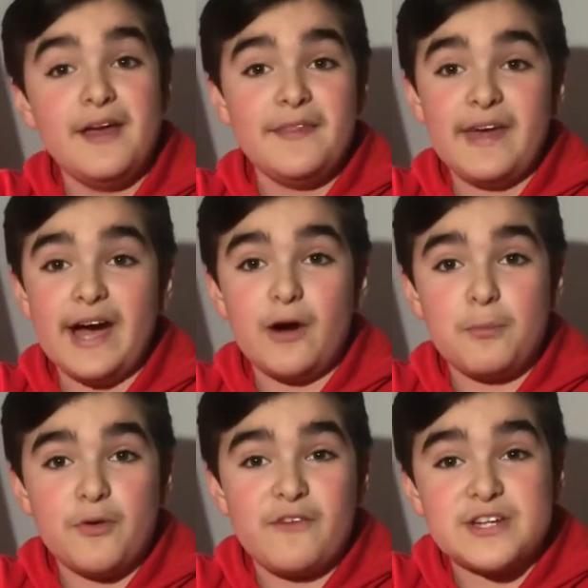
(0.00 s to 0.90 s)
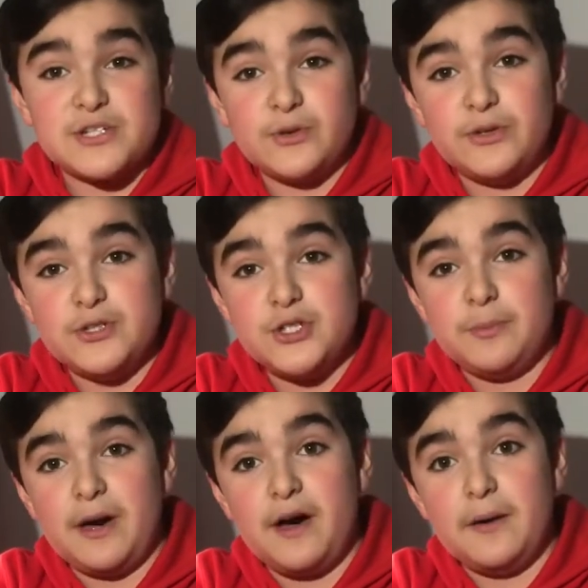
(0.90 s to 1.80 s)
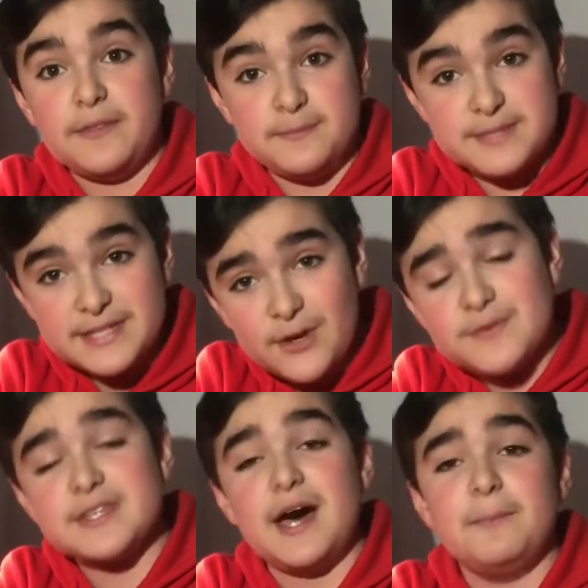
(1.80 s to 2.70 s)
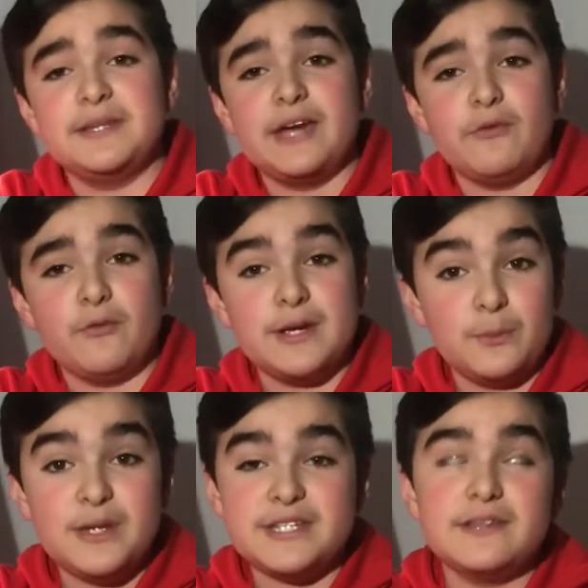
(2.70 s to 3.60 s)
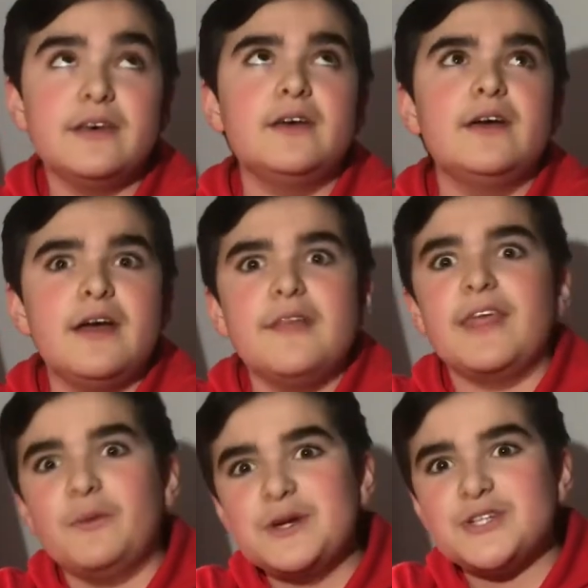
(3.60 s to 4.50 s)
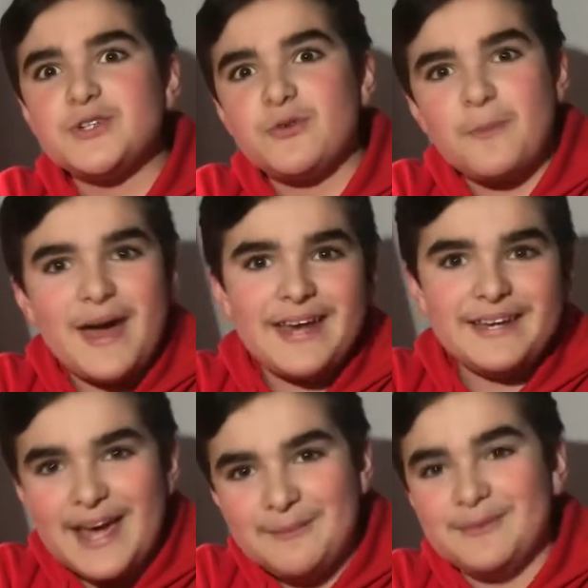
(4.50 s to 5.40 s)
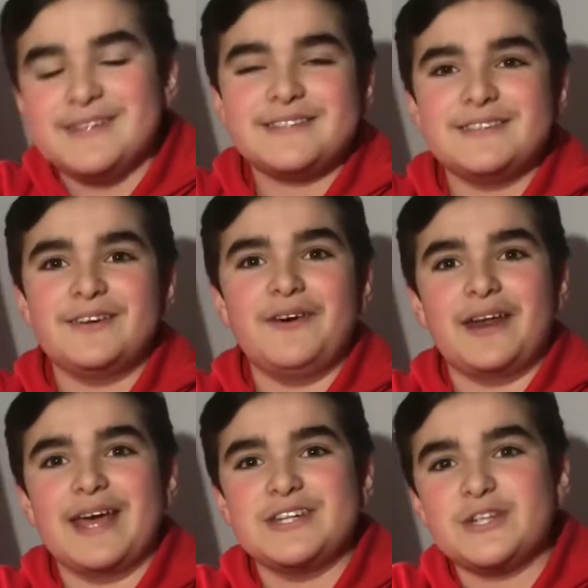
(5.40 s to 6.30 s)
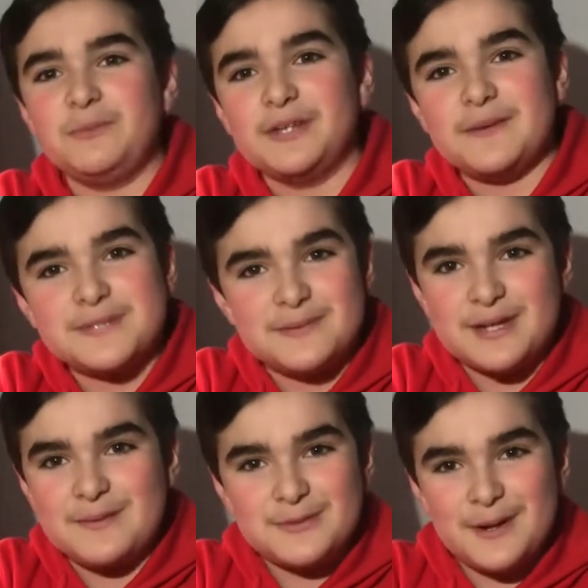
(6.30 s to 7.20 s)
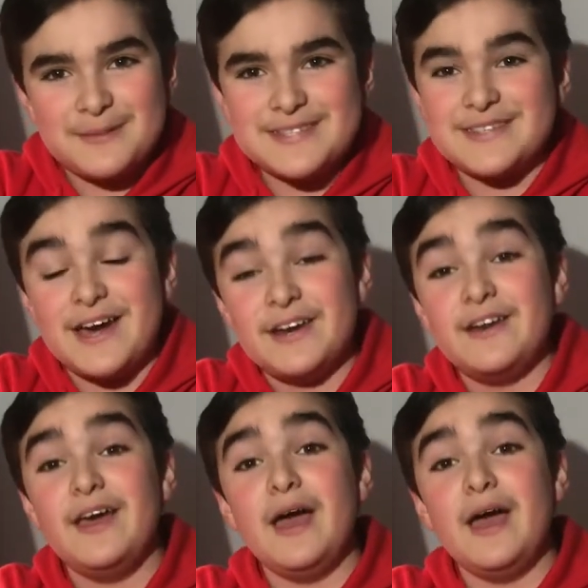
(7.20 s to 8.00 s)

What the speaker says: They are a professional YouTuber themselves, but they wish to remain nameless. God, I get jumbled up sometimes when I'm excited.